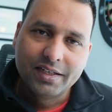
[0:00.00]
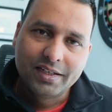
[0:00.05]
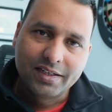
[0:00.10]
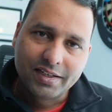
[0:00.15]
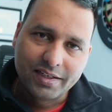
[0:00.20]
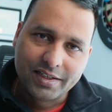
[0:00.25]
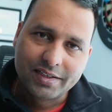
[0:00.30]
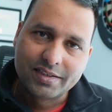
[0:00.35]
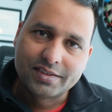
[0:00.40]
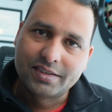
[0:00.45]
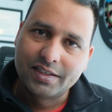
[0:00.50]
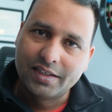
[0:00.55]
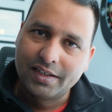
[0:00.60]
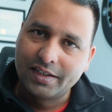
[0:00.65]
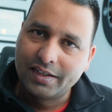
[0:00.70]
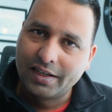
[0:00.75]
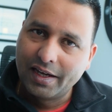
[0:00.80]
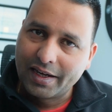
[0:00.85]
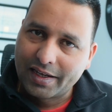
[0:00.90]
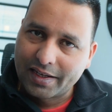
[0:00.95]
is
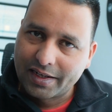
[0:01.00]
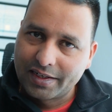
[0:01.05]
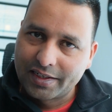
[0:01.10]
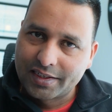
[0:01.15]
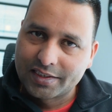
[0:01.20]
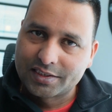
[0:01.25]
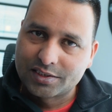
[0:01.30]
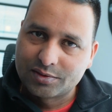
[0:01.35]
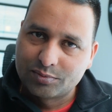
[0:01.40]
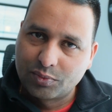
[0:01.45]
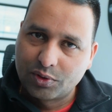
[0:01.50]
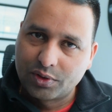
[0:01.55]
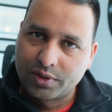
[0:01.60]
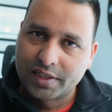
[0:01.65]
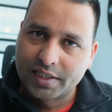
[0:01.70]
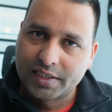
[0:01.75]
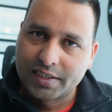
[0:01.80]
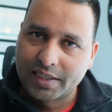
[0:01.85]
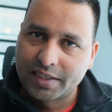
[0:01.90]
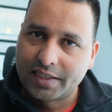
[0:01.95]
the accreditation
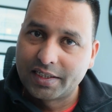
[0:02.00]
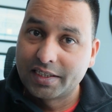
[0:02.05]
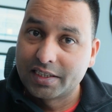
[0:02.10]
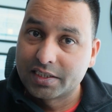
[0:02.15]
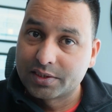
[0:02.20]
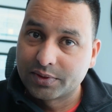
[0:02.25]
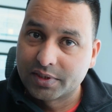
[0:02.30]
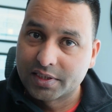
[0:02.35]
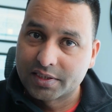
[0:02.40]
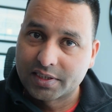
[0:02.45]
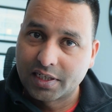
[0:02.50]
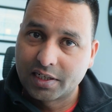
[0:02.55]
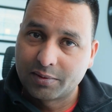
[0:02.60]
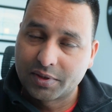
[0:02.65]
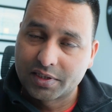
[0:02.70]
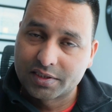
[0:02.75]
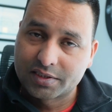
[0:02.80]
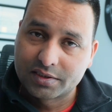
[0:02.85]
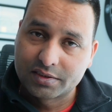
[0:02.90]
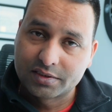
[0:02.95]
body that deals with the
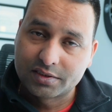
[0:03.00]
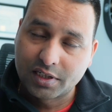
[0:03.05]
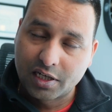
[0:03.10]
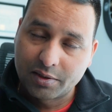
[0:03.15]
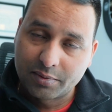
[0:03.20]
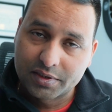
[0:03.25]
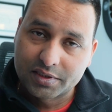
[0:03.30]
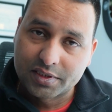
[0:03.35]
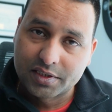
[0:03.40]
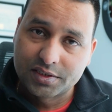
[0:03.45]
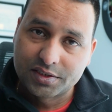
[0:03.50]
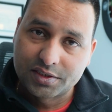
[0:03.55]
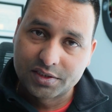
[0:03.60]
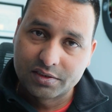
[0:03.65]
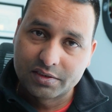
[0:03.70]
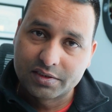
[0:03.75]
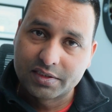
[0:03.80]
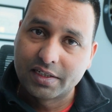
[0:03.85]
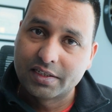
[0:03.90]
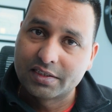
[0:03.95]
cyber
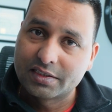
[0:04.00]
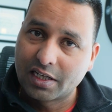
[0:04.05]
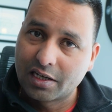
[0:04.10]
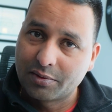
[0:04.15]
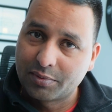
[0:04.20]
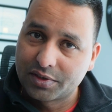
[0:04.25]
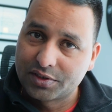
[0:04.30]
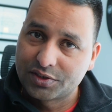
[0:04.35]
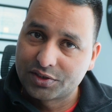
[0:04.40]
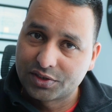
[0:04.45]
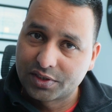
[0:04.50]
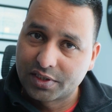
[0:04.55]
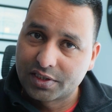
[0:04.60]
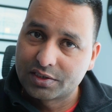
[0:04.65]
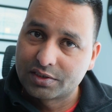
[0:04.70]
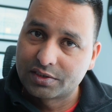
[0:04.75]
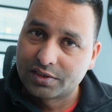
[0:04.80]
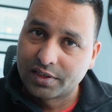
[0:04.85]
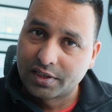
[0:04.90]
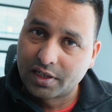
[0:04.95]
essentials and cyber
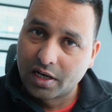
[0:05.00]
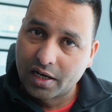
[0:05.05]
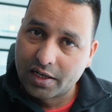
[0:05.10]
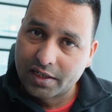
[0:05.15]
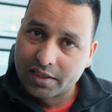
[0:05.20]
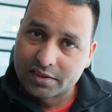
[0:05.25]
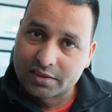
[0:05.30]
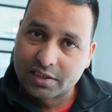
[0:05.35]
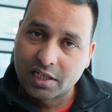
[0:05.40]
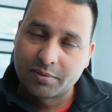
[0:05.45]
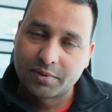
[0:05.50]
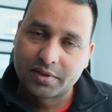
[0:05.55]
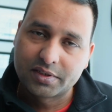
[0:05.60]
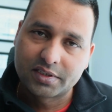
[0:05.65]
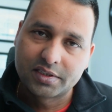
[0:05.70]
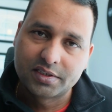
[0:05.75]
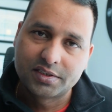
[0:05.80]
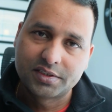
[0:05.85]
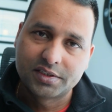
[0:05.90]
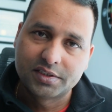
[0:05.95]
insurance regarding cyber
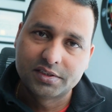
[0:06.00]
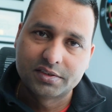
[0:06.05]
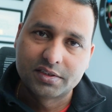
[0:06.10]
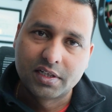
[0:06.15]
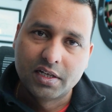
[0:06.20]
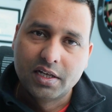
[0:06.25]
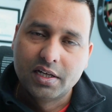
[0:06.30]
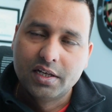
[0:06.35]
essentials.